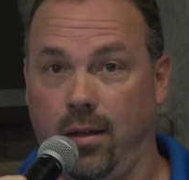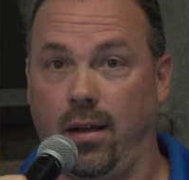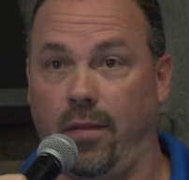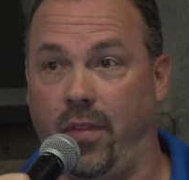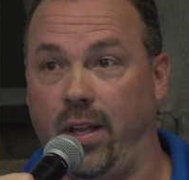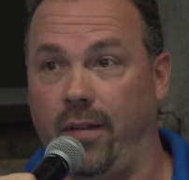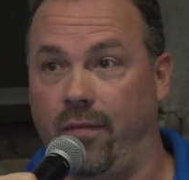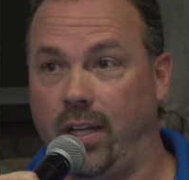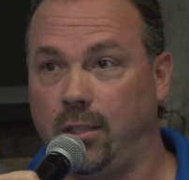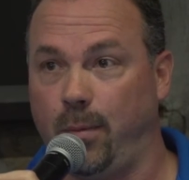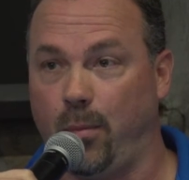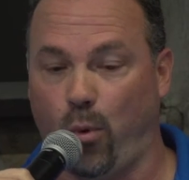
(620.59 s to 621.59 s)
of the
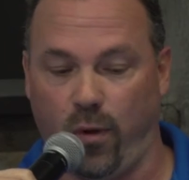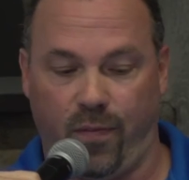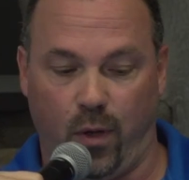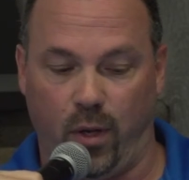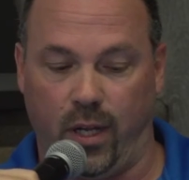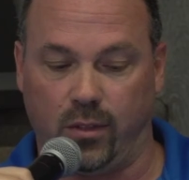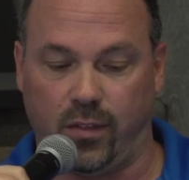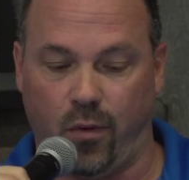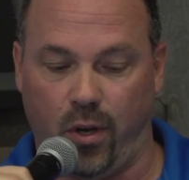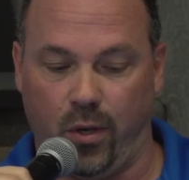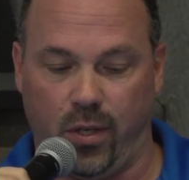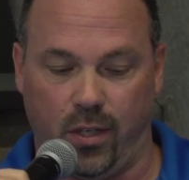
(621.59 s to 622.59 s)
investment portfolios of
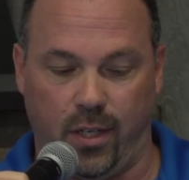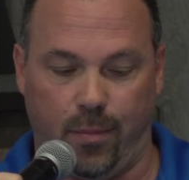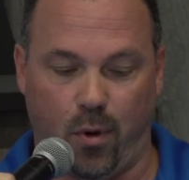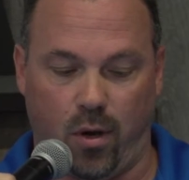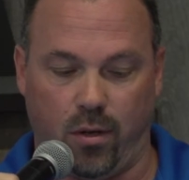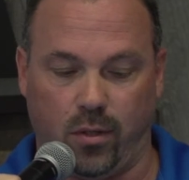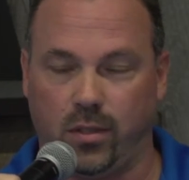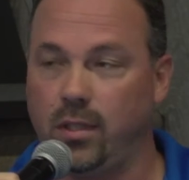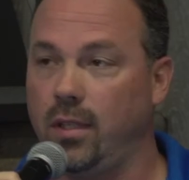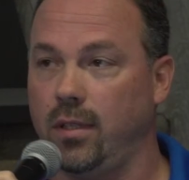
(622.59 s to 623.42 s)
our utility partners.